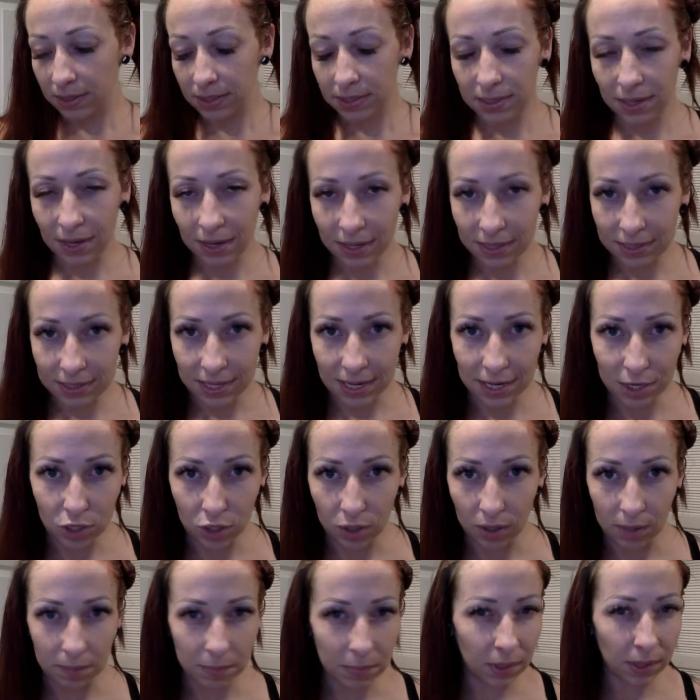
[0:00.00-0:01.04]
it's not a
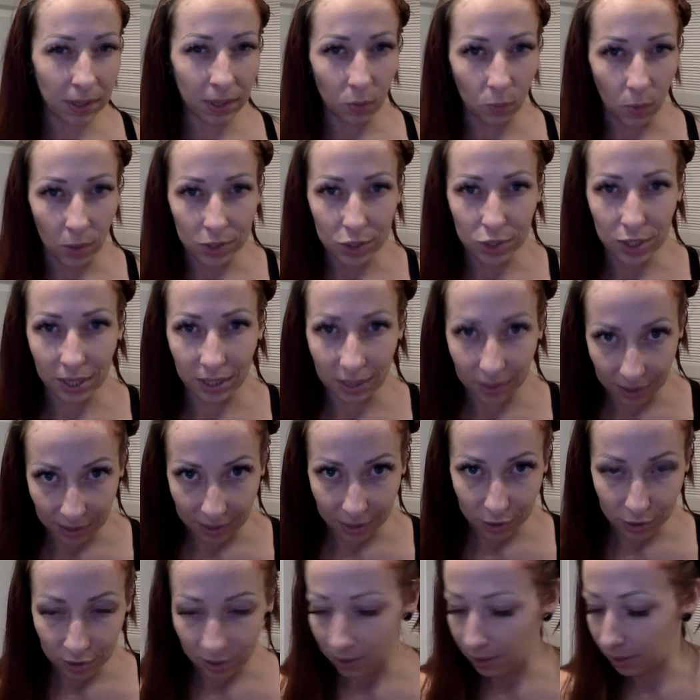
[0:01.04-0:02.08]
teacher. I'm not like watching a
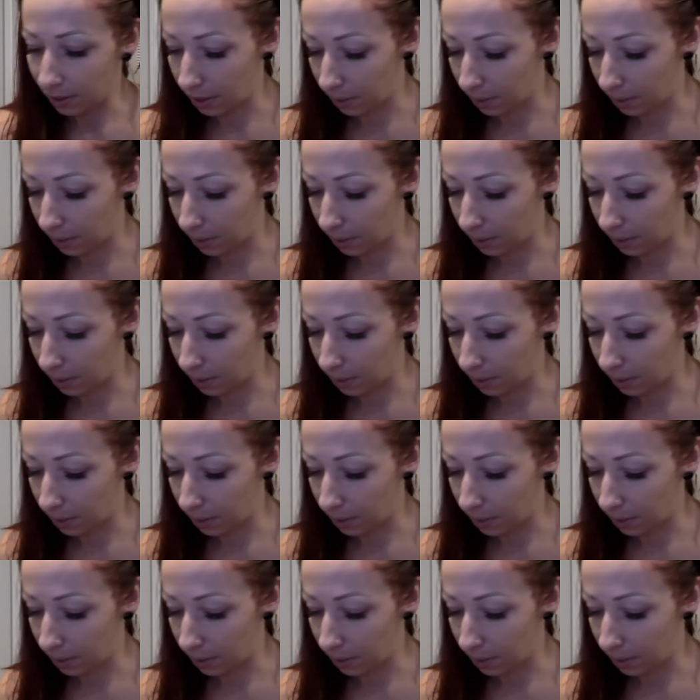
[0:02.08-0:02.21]
lecture.